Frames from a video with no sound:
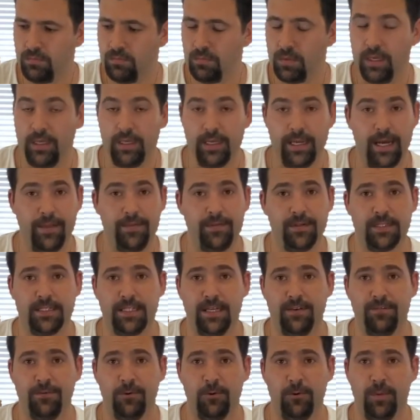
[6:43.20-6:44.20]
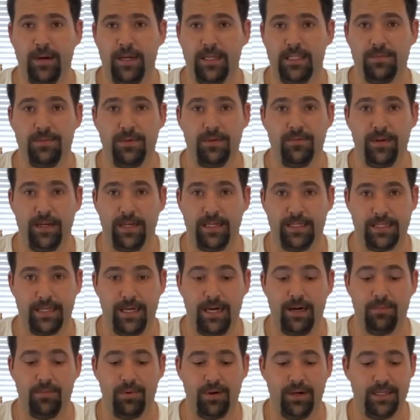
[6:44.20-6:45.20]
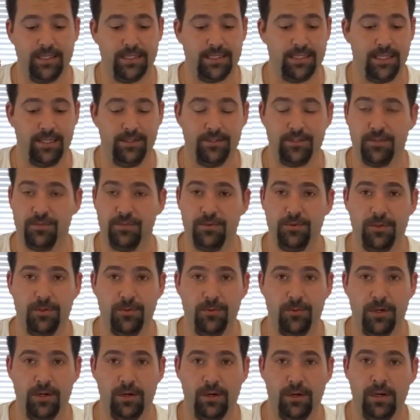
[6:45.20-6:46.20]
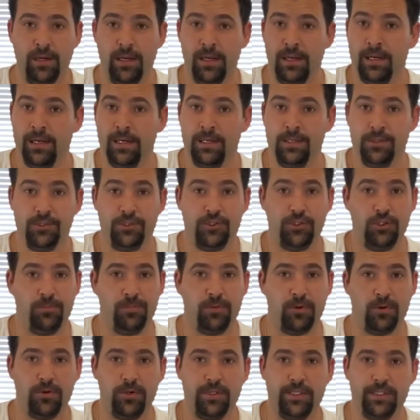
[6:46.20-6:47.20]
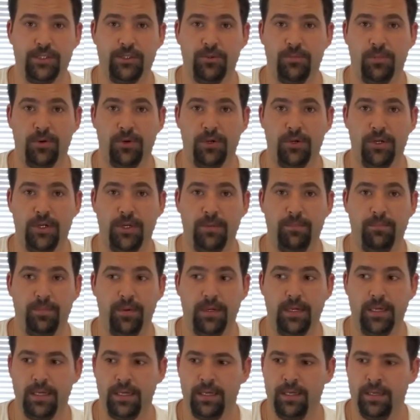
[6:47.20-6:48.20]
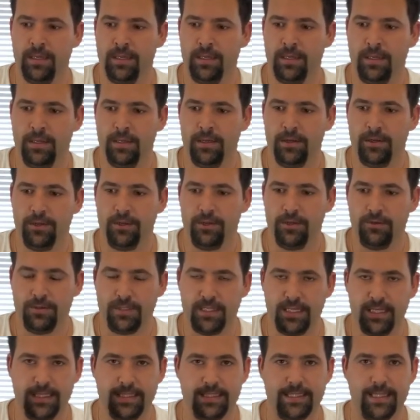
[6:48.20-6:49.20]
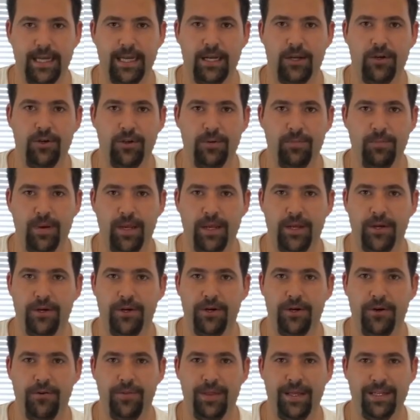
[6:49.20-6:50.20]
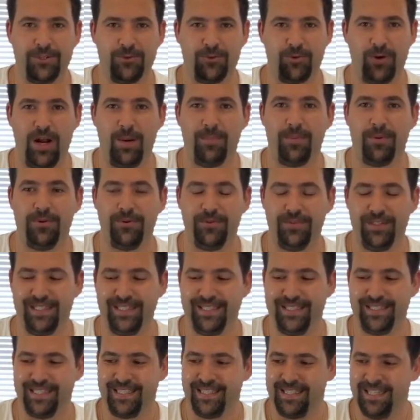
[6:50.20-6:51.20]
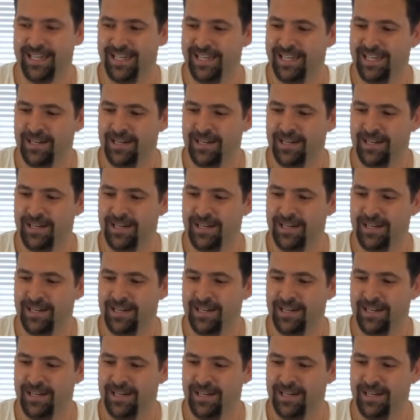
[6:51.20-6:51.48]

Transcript: And yeah, this definitely reminds me of like a Tom Brady style smoothie where super green, super good, but you taste that good mango, that tropicalness.